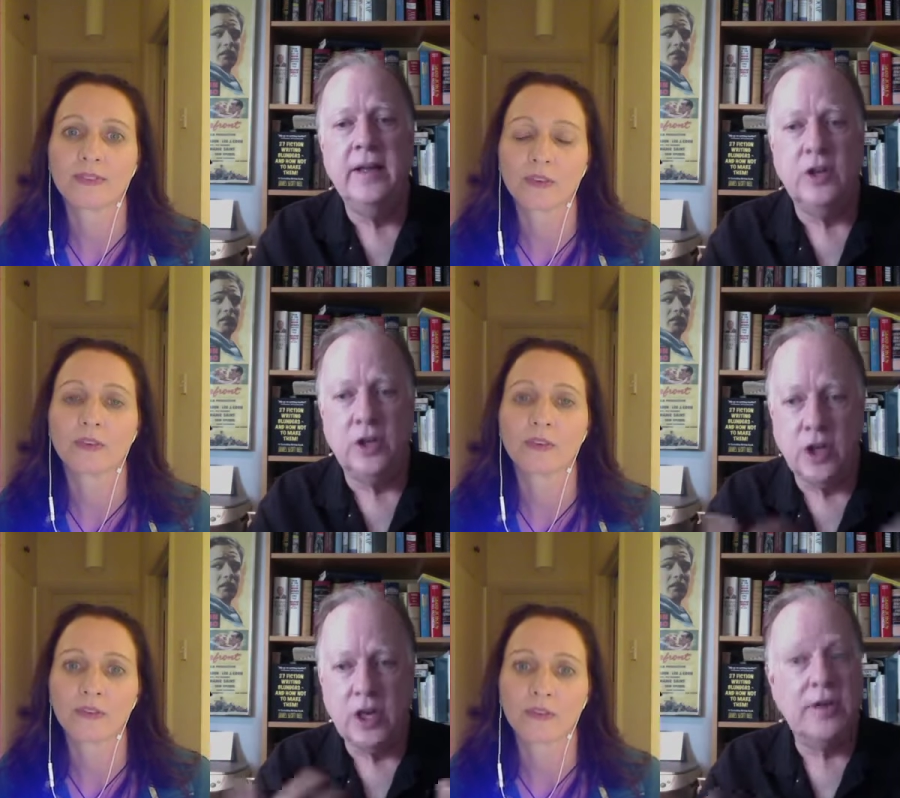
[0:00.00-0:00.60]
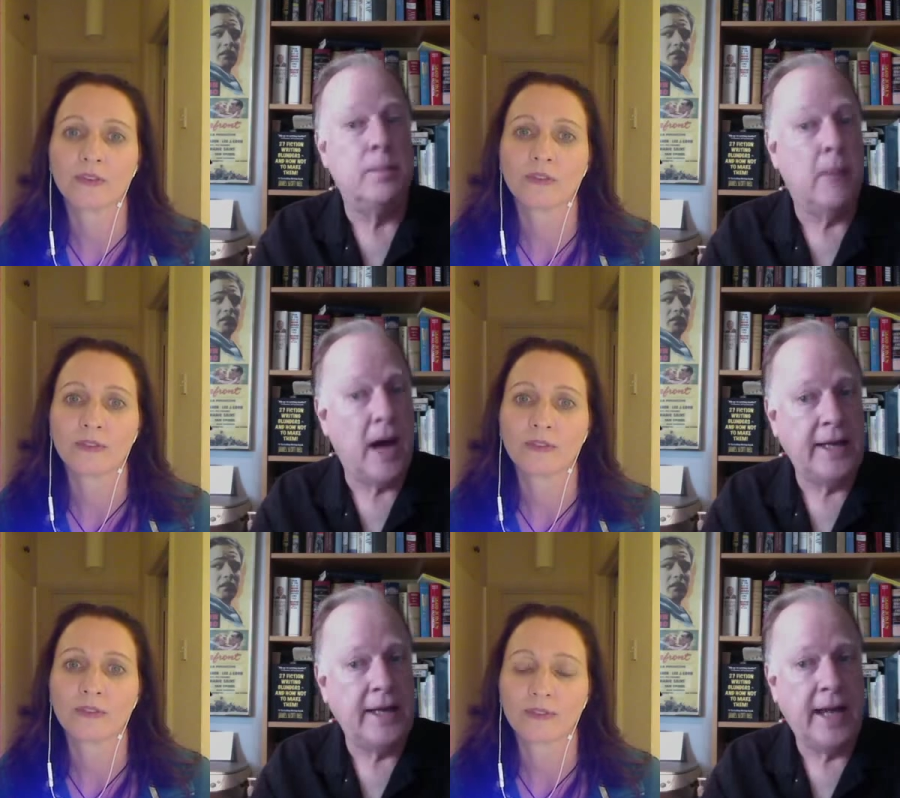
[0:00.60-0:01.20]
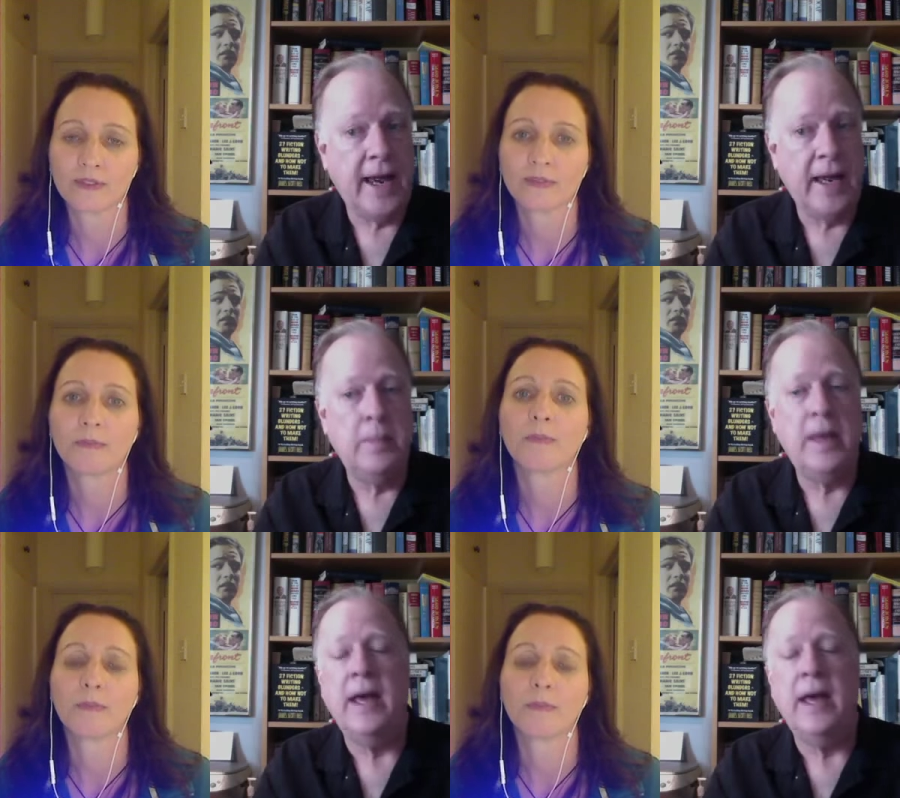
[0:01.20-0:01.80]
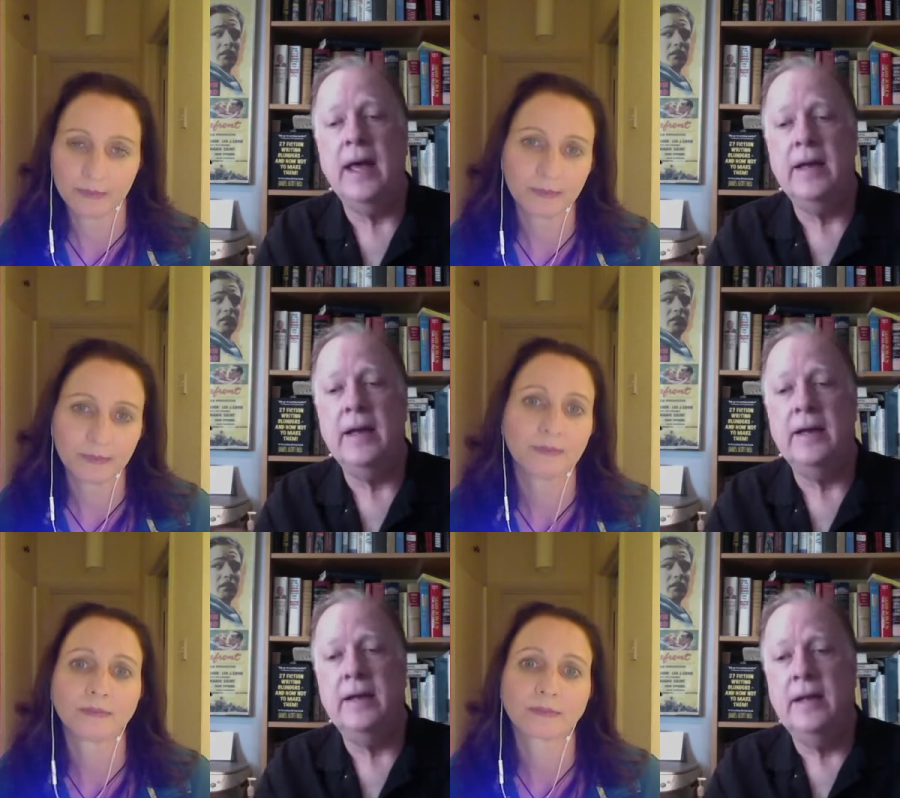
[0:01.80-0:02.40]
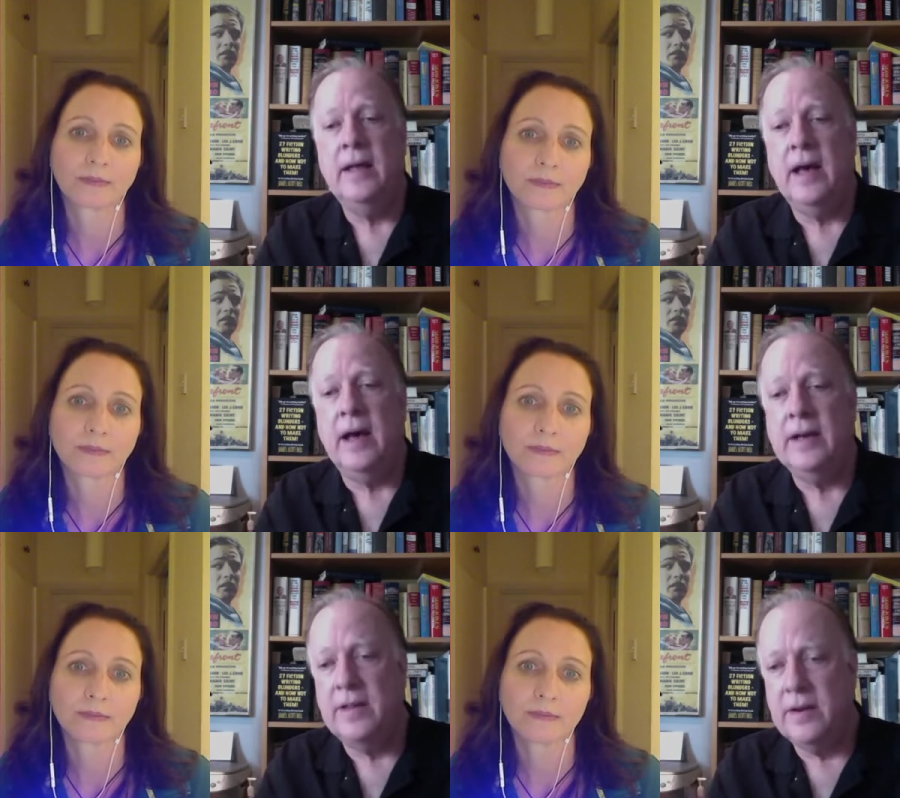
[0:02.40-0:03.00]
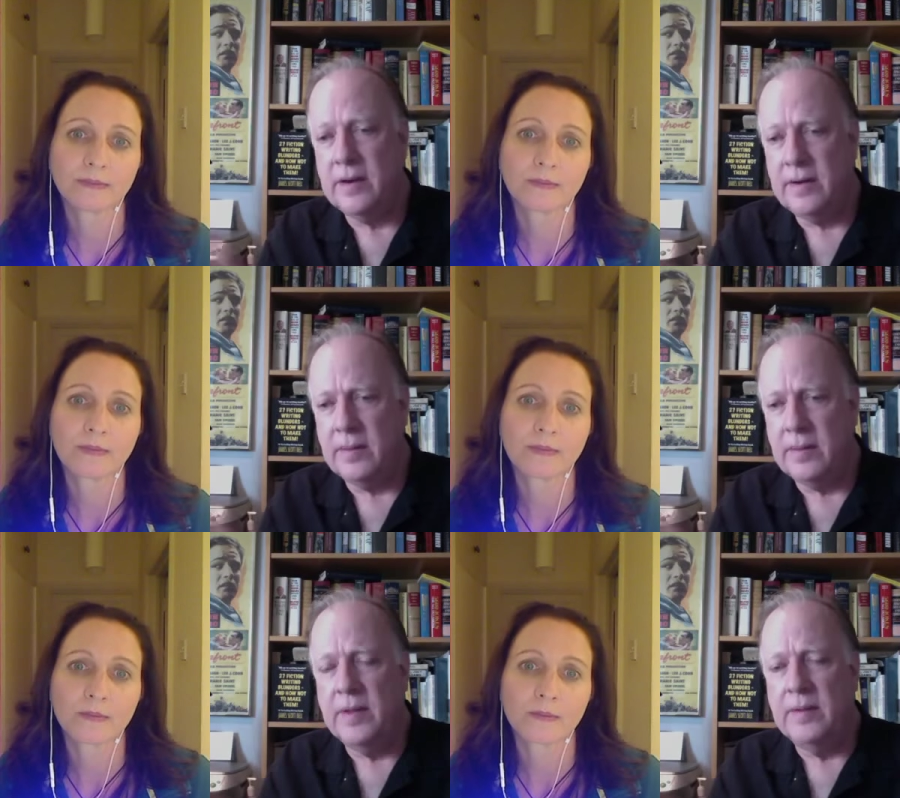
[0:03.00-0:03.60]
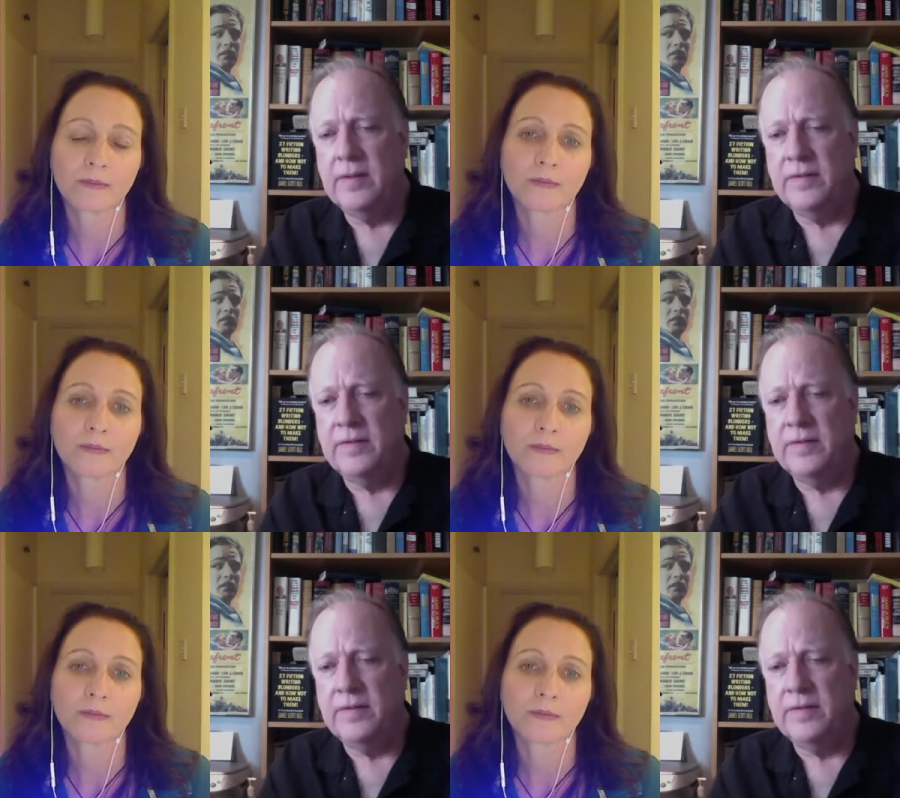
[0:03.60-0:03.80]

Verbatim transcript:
Speaker 1: you can look under my name and another. The, the the